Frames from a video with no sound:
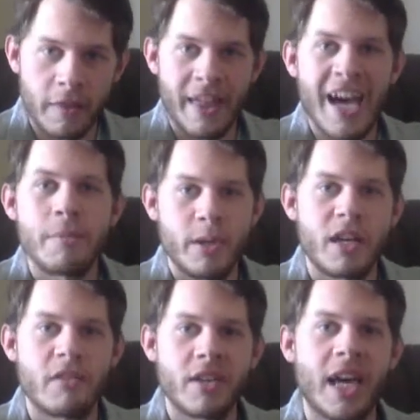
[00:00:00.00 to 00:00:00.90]
that
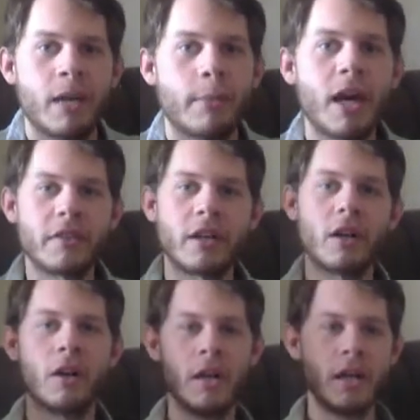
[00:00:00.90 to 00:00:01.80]
big of a game out
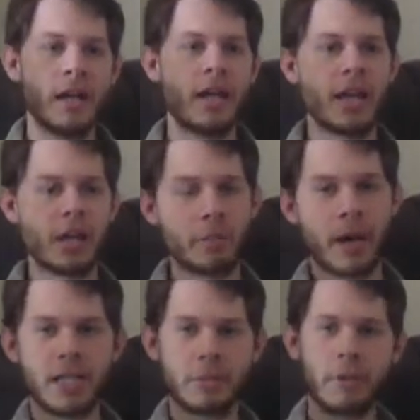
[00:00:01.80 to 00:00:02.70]
there. It could
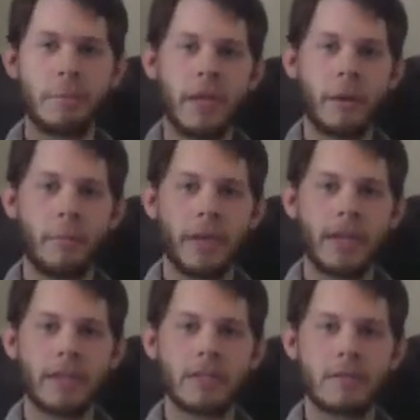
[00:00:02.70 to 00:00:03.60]
possibly be a
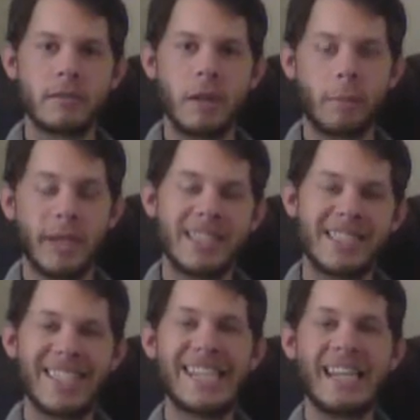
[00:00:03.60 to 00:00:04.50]

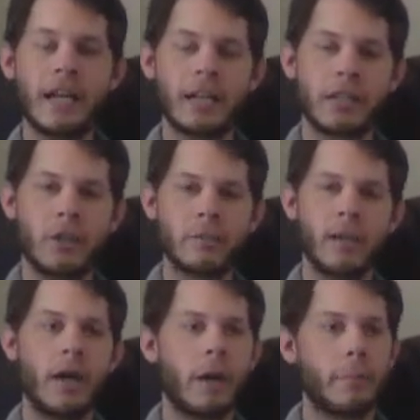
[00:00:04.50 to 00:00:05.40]
PC
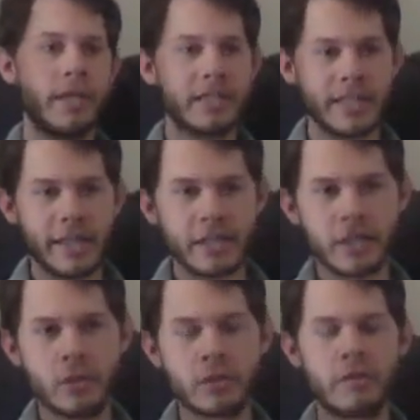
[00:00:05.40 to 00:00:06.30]

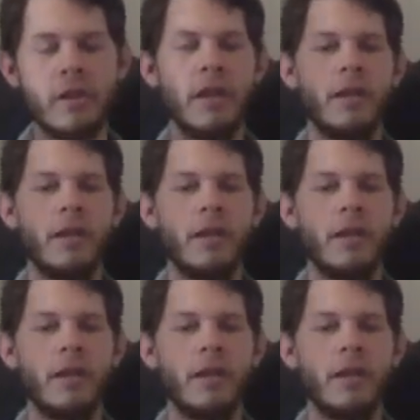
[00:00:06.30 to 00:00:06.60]
exclusive.